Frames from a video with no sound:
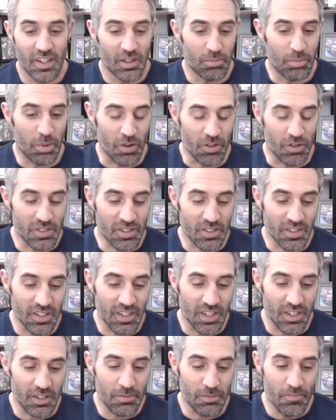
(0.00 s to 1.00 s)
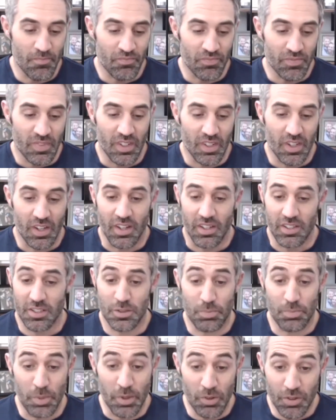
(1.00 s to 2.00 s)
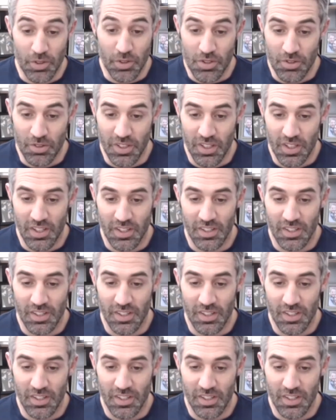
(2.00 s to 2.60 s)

personally, uh, spiritually,